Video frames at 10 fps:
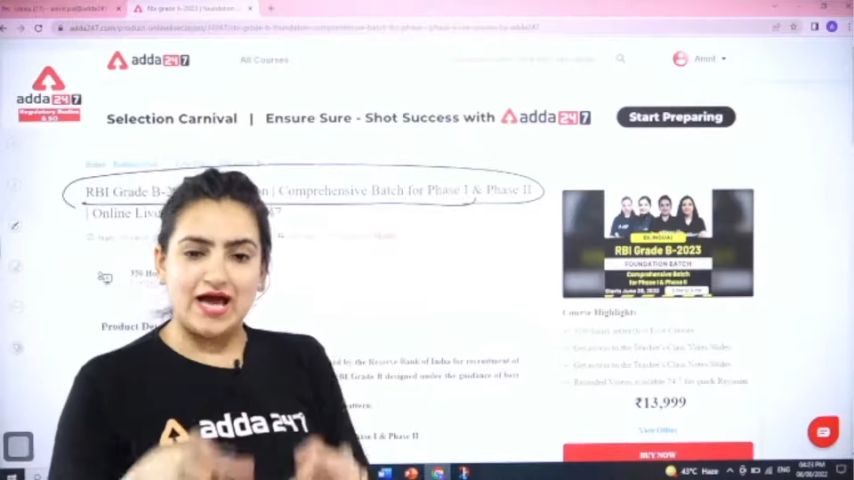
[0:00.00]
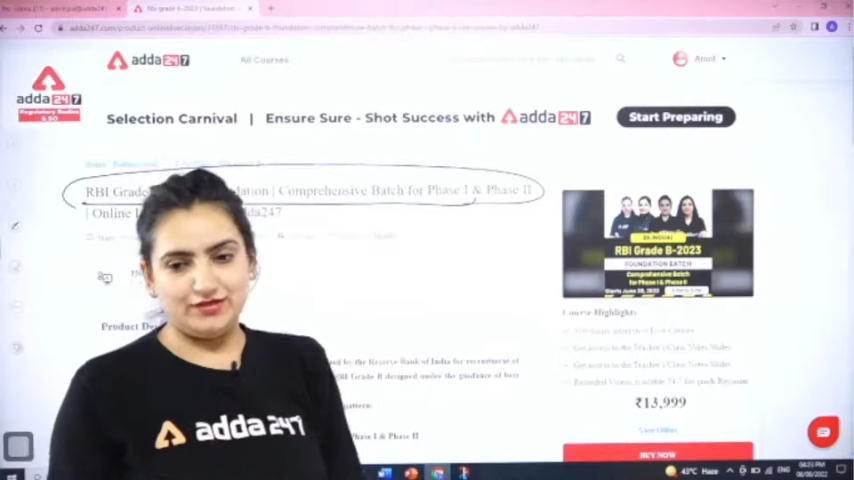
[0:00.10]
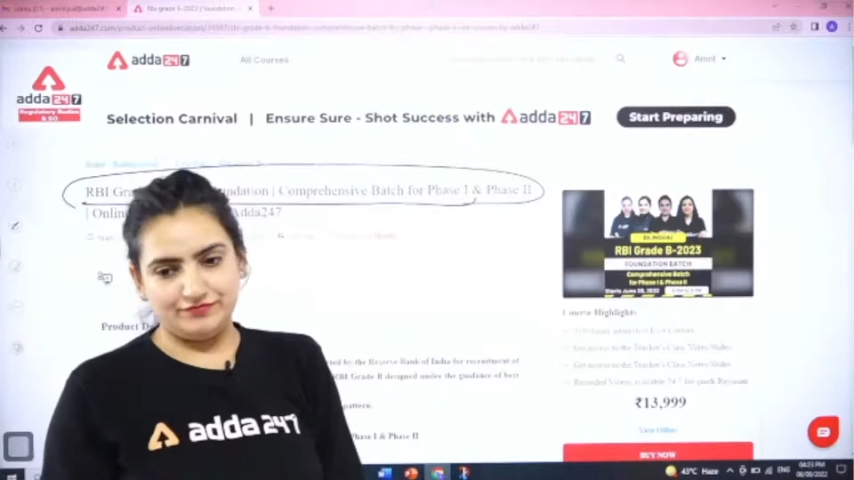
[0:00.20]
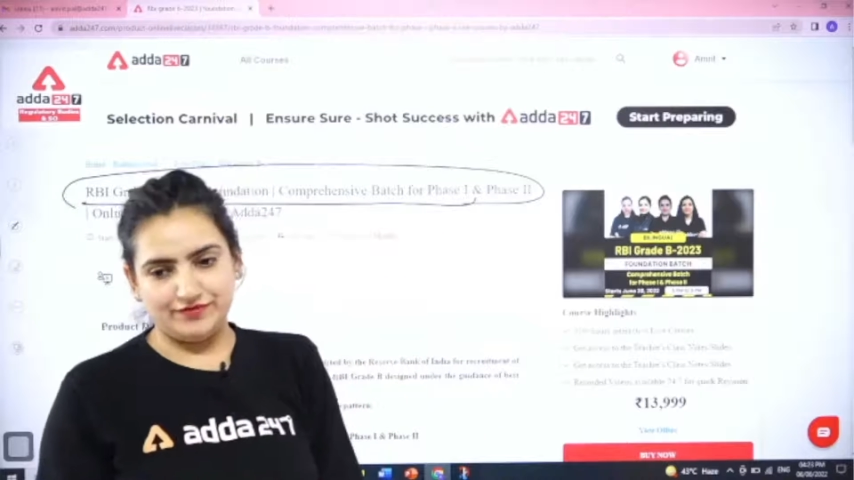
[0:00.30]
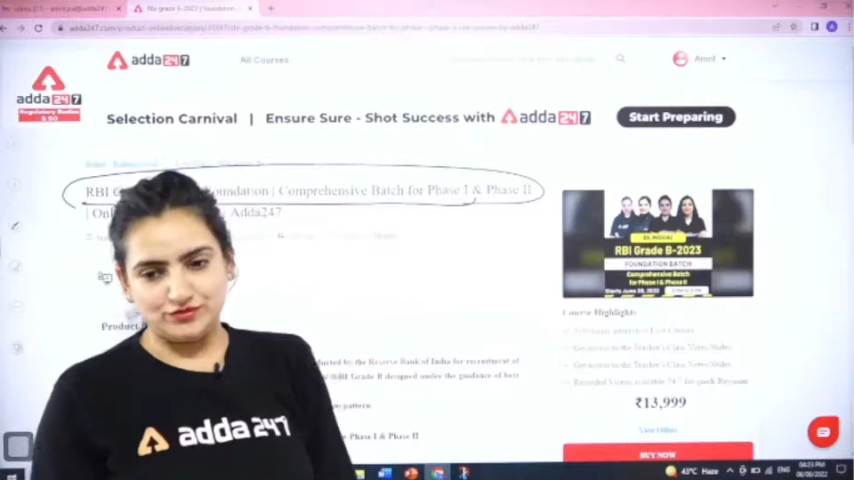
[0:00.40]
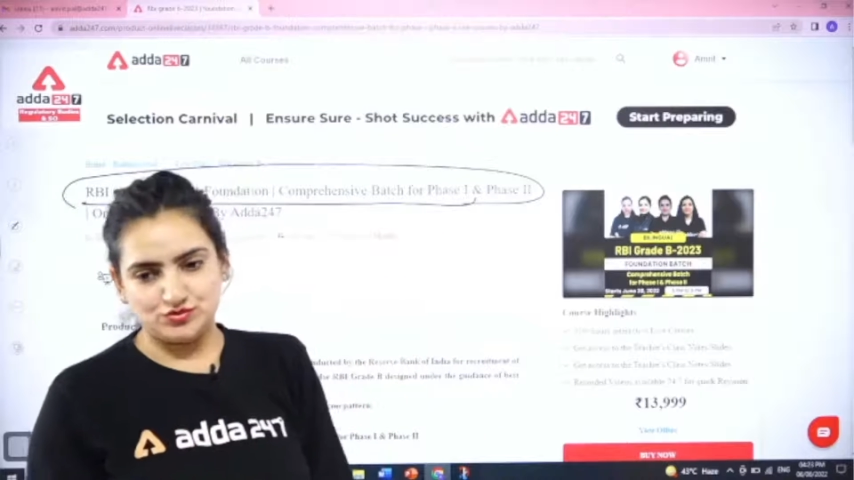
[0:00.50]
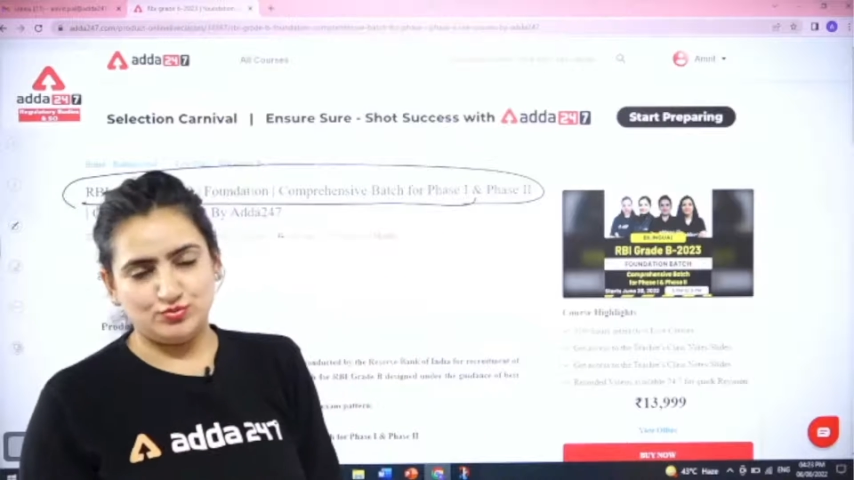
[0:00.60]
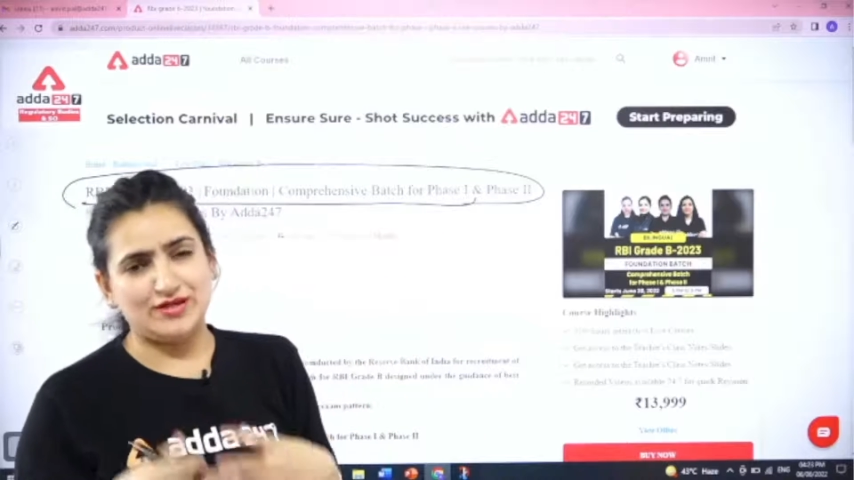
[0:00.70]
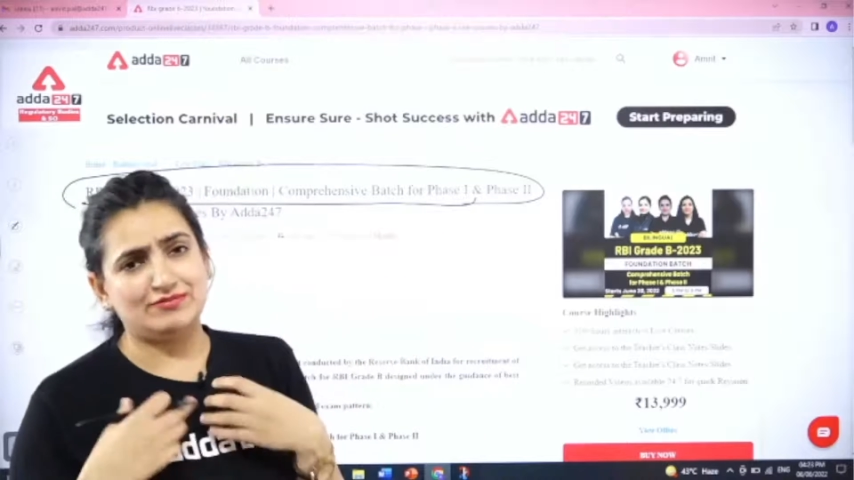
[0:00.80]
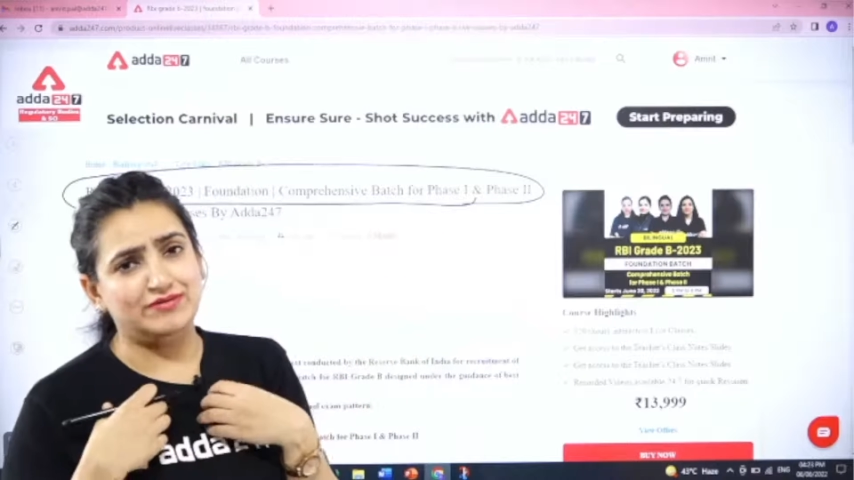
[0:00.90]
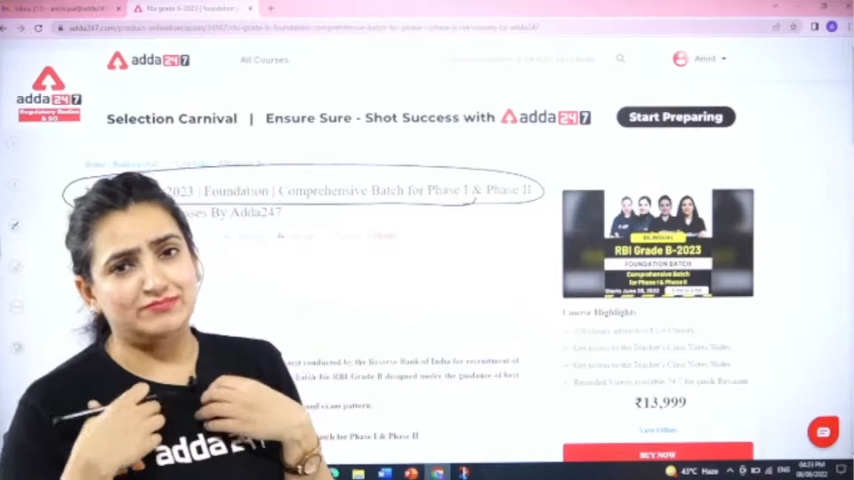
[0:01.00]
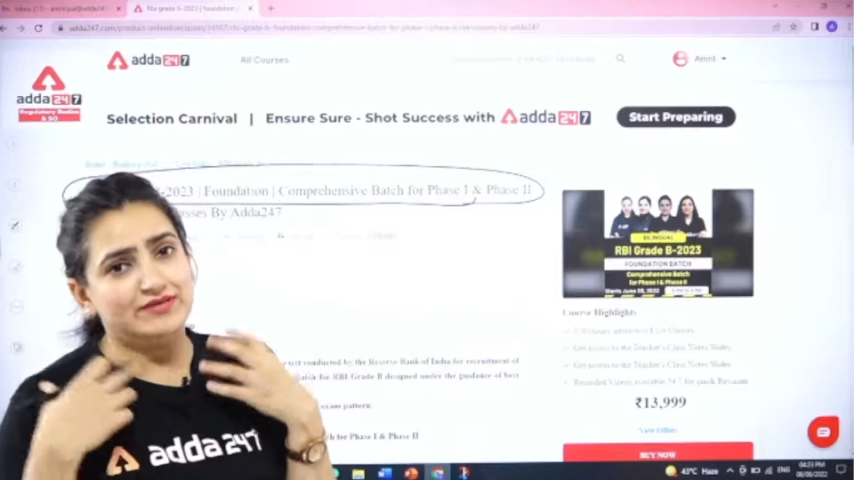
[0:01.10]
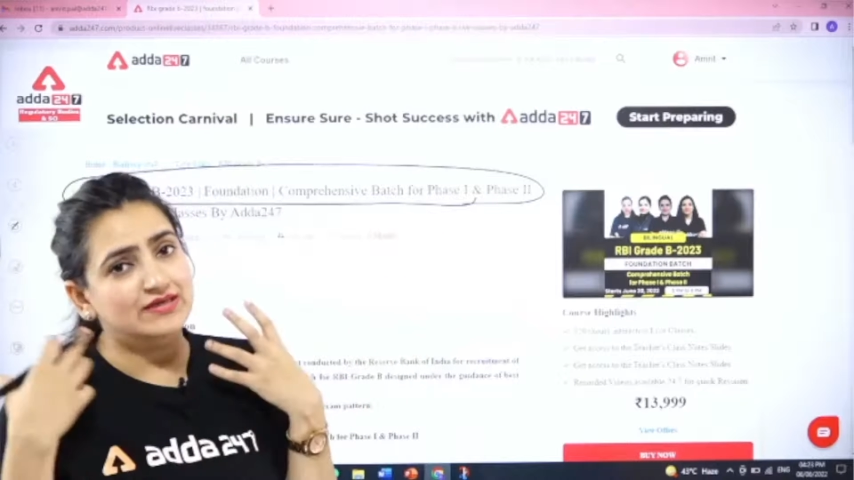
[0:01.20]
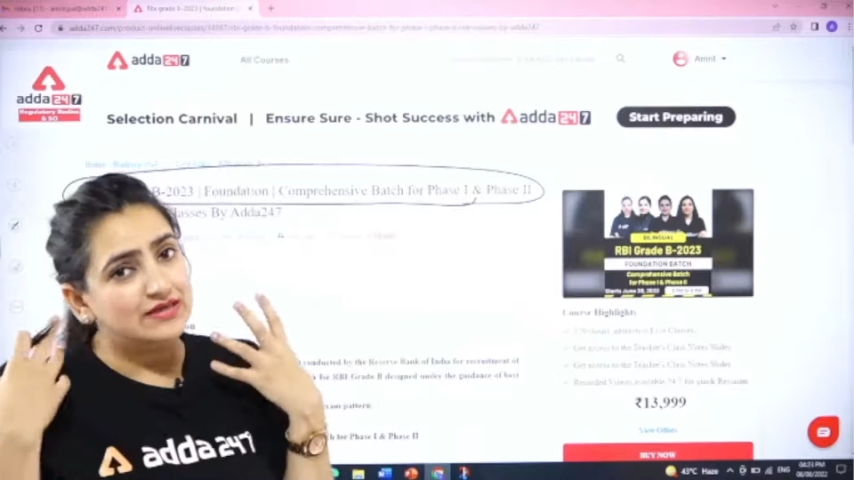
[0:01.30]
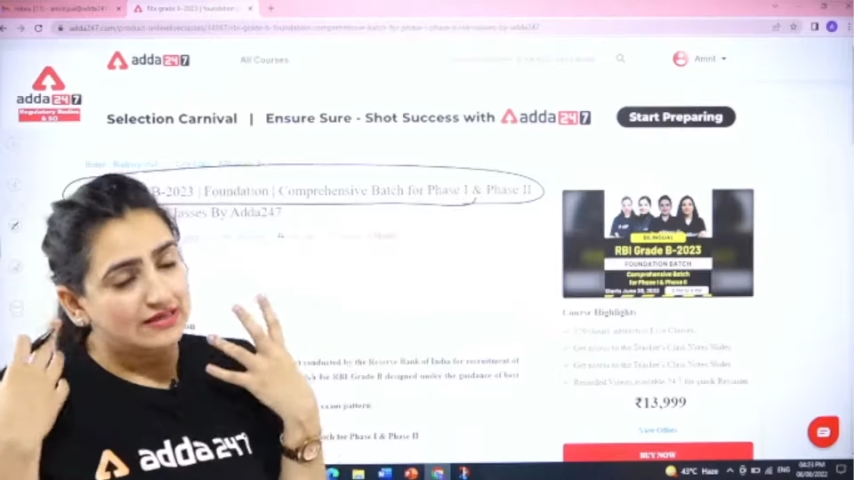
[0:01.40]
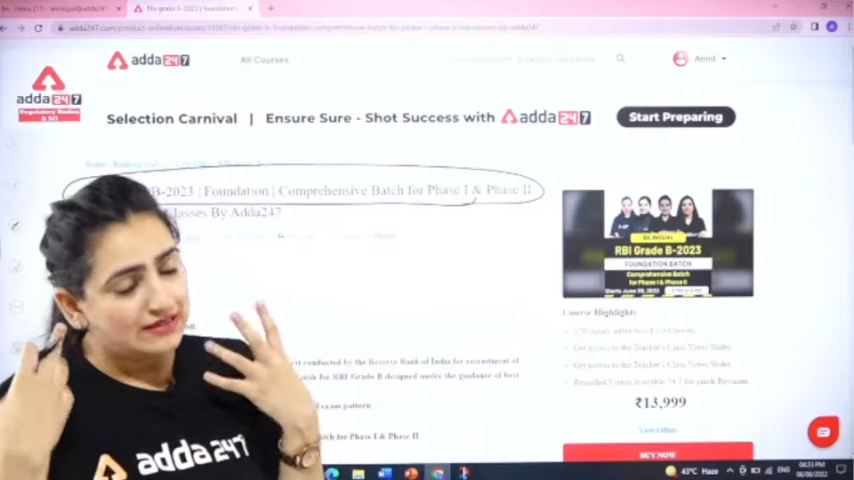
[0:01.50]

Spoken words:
and phase 2. Let me be